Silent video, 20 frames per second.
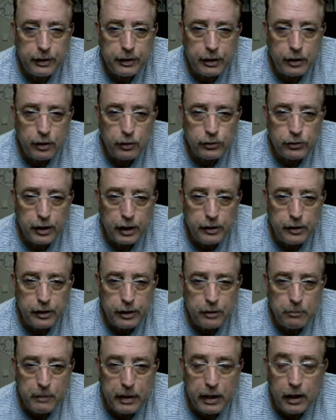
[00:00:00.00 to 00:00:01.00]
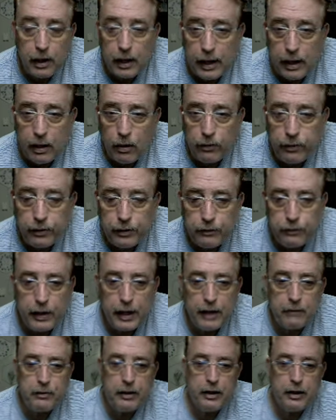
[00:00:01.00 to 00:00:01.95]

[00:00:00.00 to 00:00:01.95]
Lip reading: And it goes on to mental health, if you have to